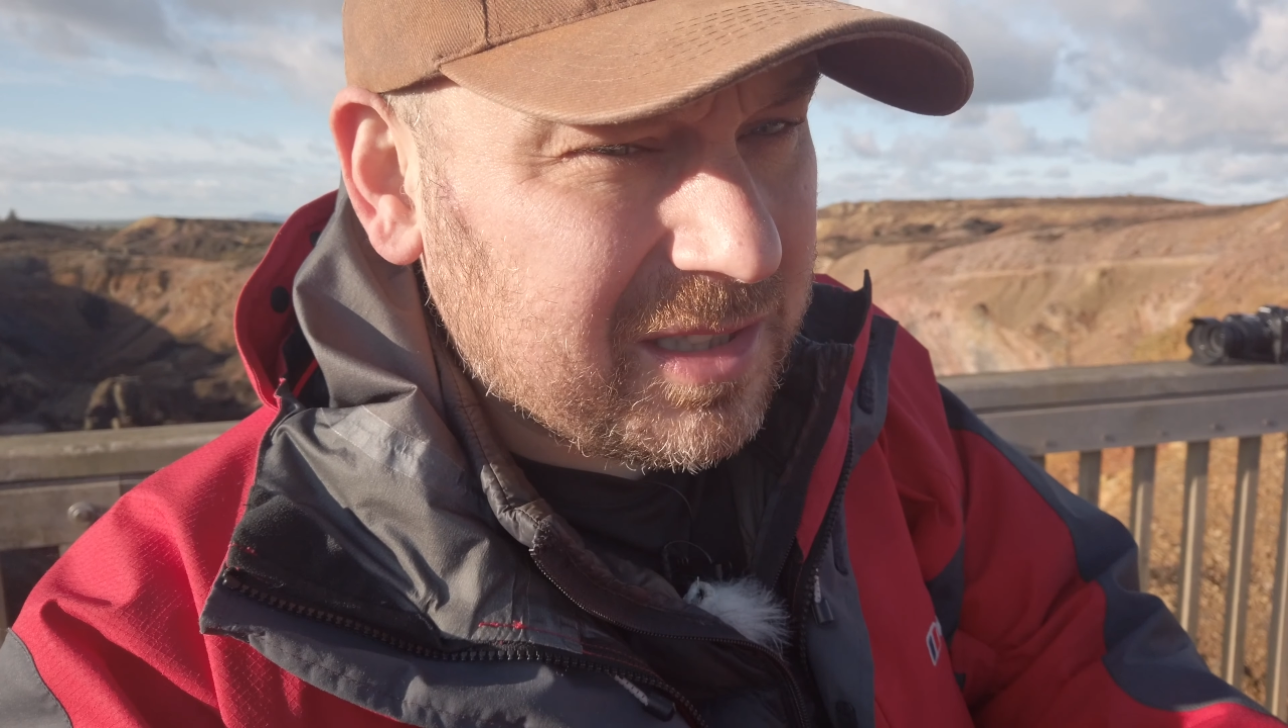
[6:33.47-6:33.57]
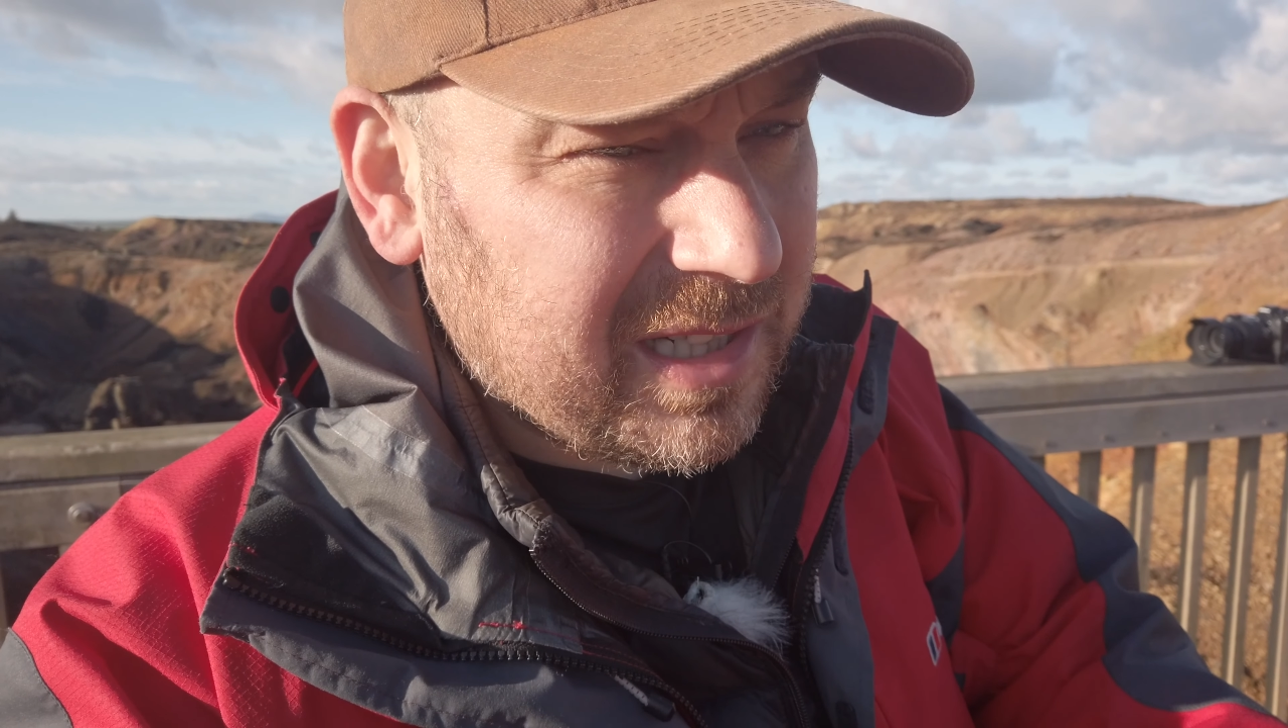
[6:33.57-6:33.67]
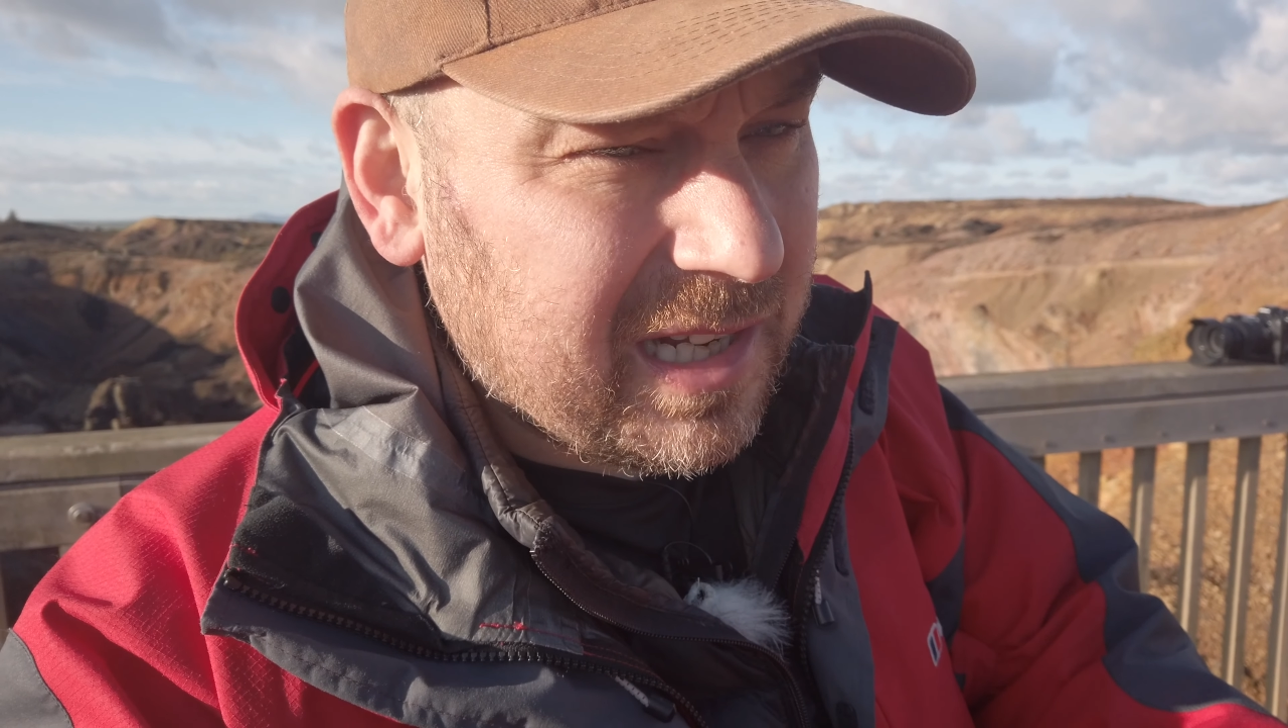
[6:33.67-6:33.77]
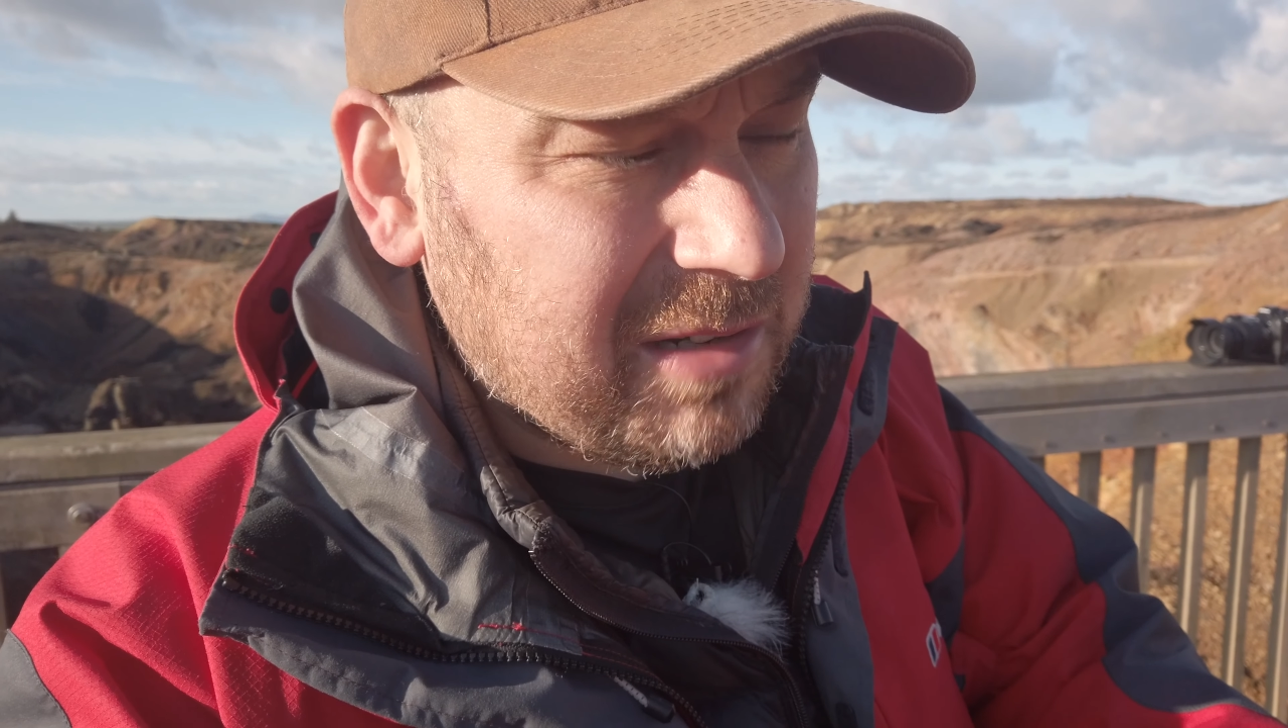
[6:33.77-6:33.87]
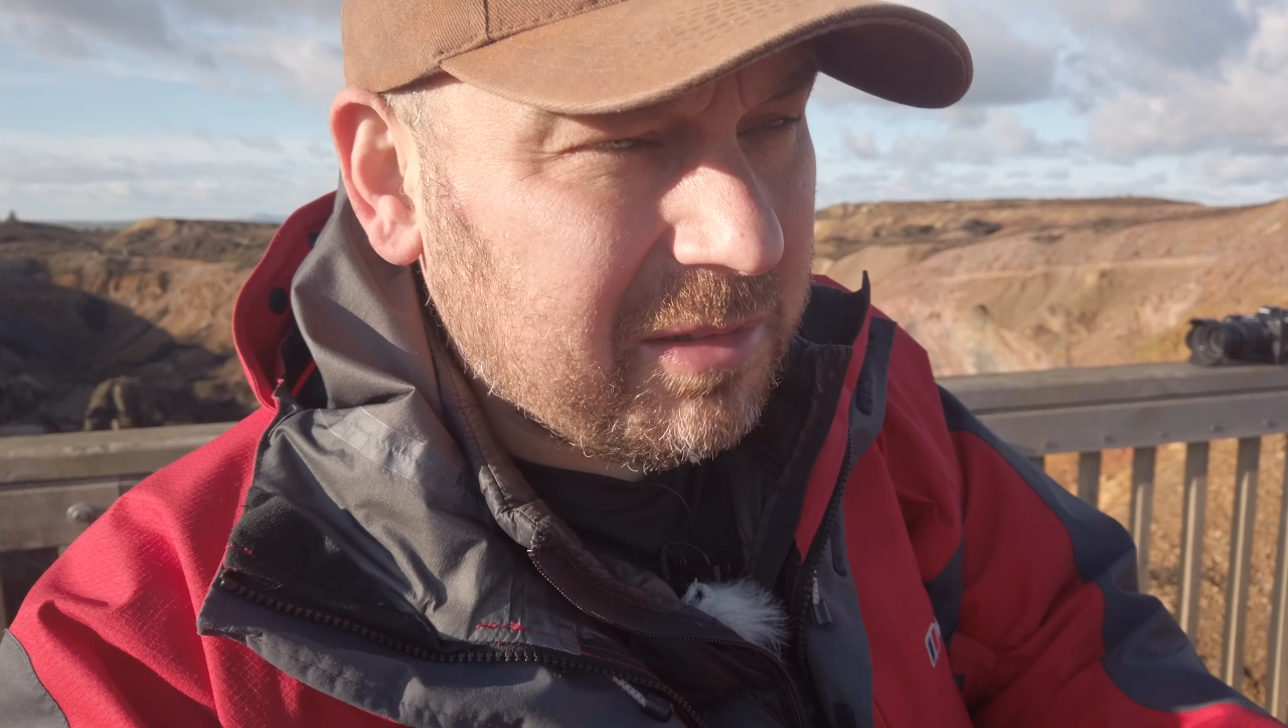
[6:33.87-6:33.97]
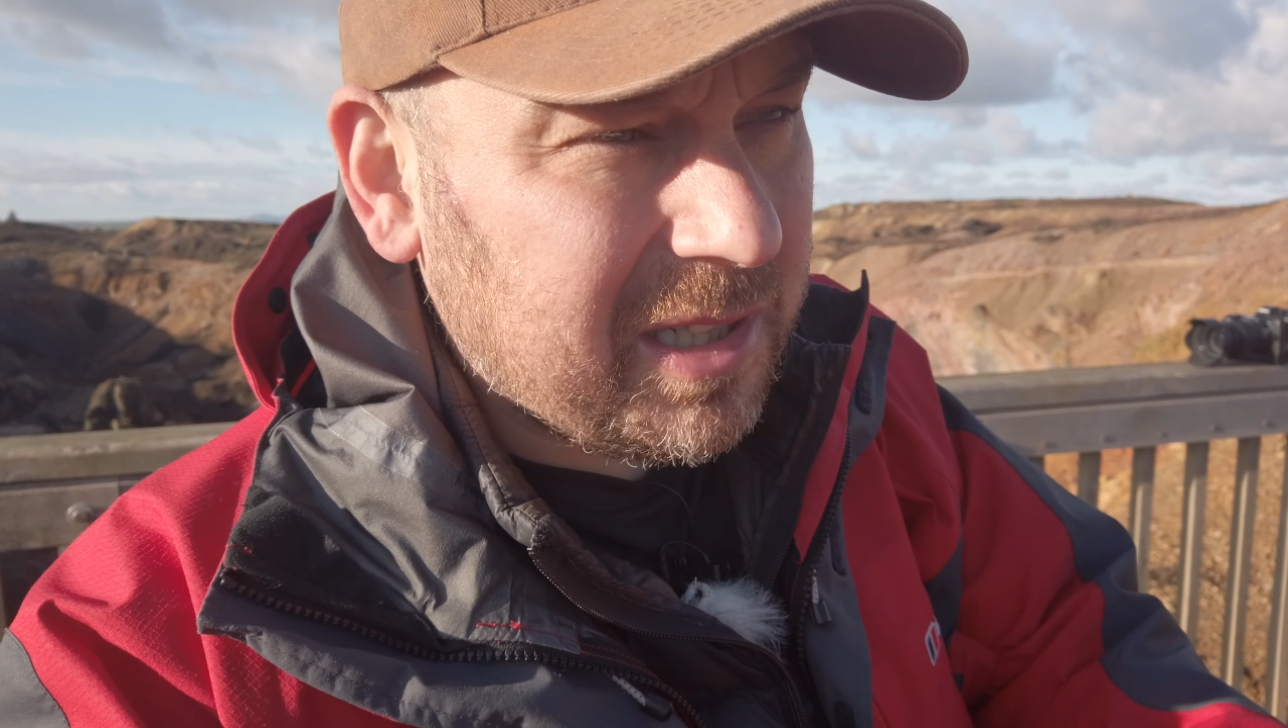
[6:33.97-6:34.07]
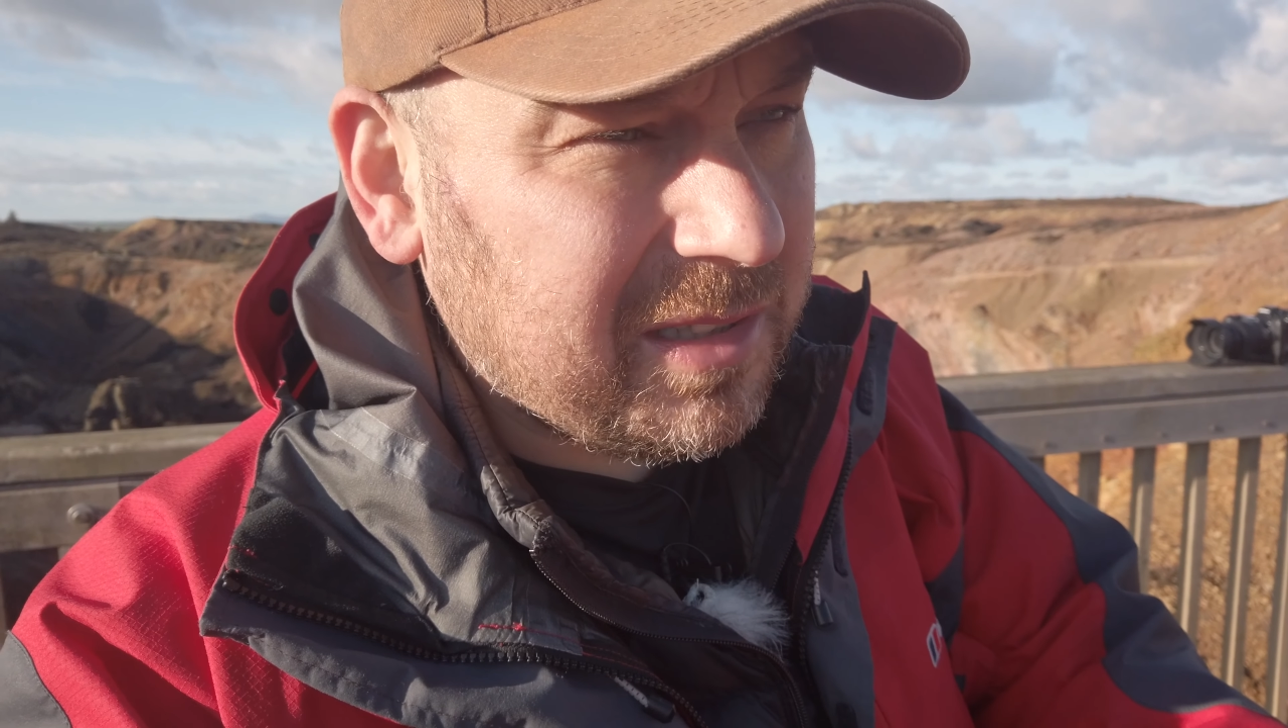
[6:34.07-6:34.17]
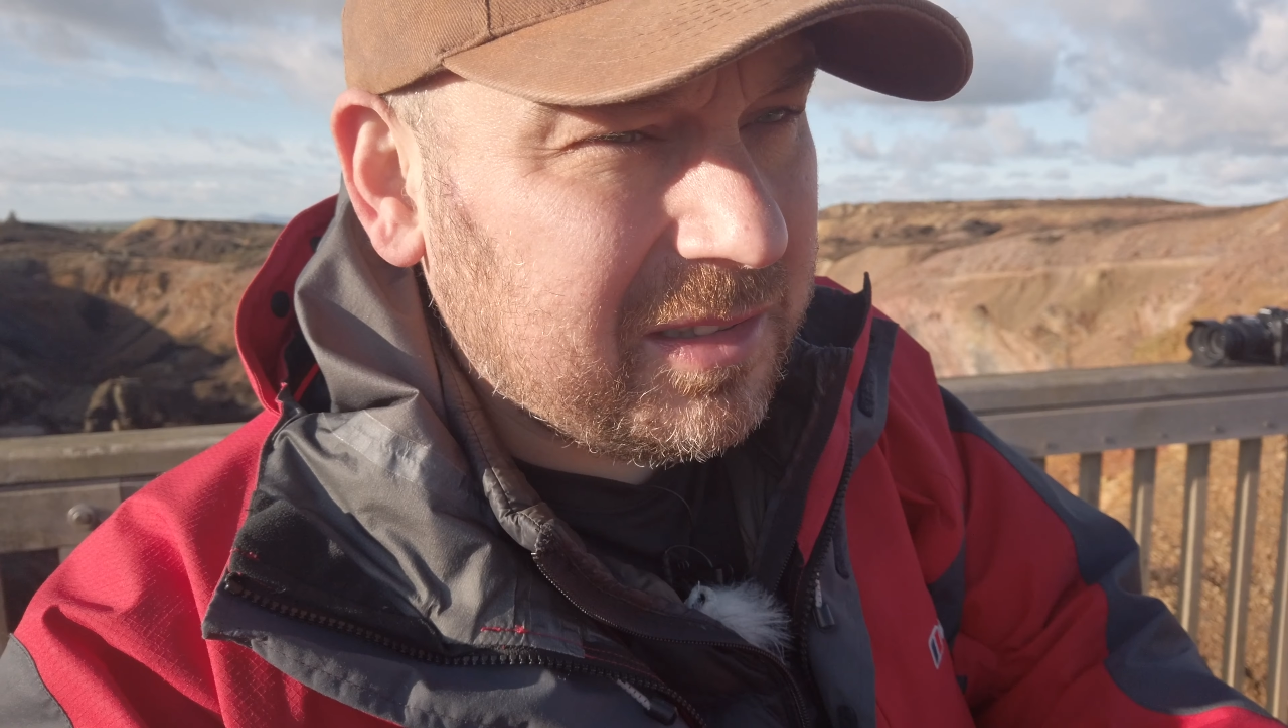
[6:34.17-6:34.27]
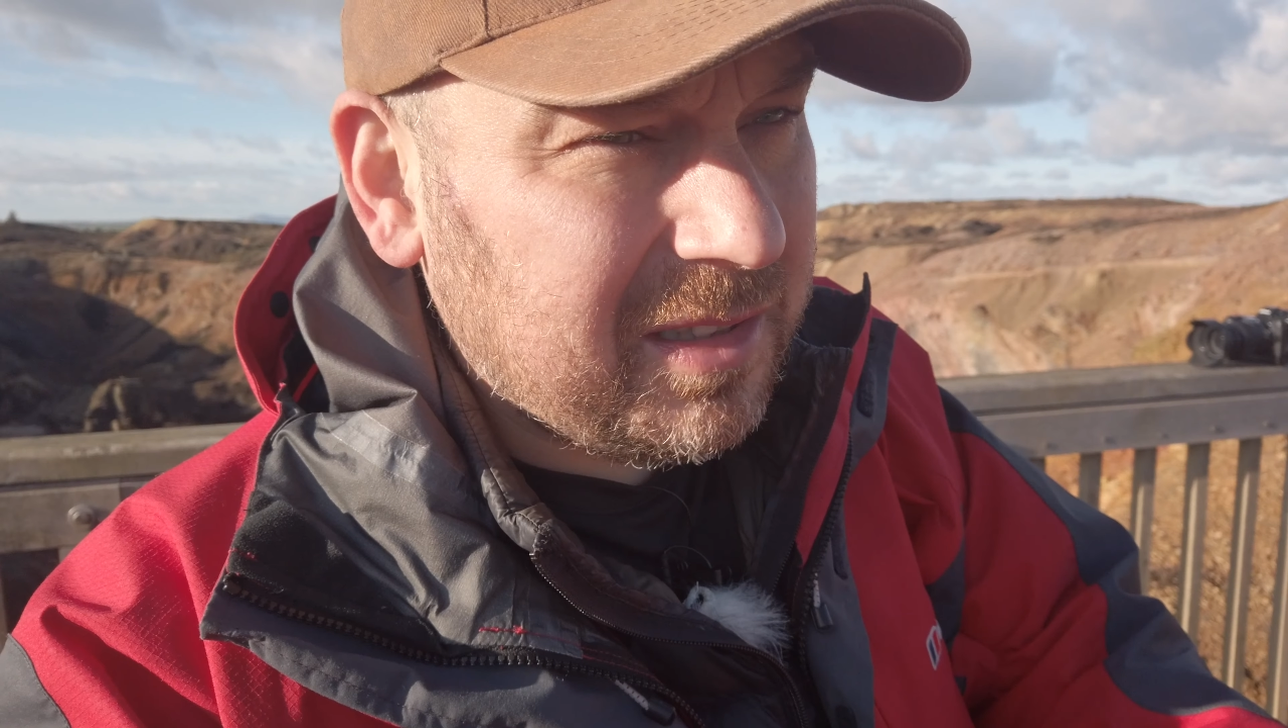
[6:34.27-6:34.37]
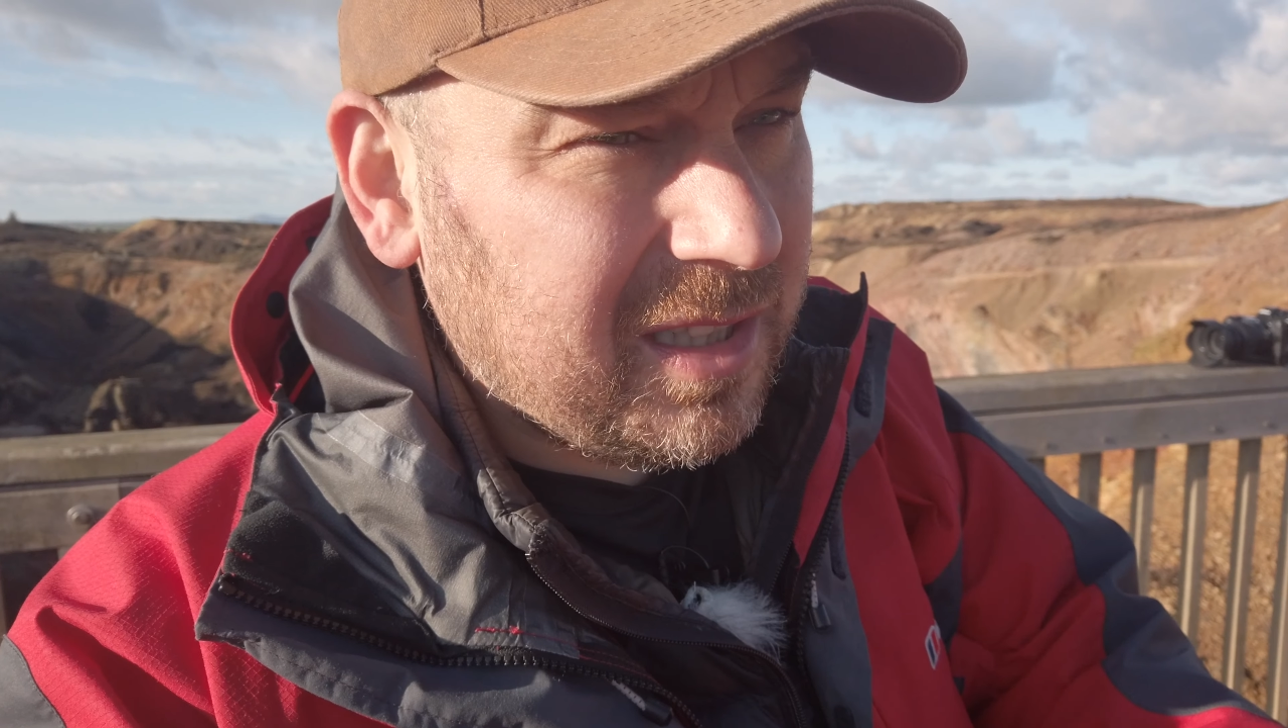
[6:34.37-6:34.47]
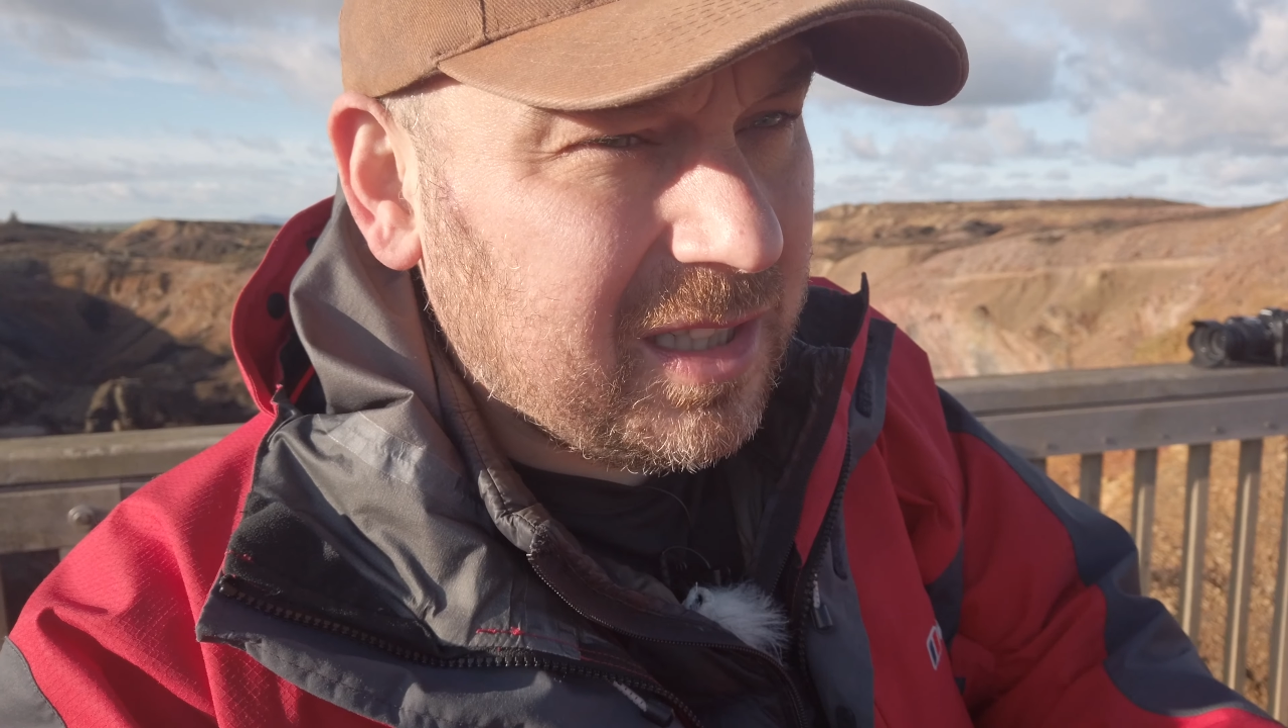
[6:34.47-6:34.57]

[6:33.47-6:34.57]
scale, then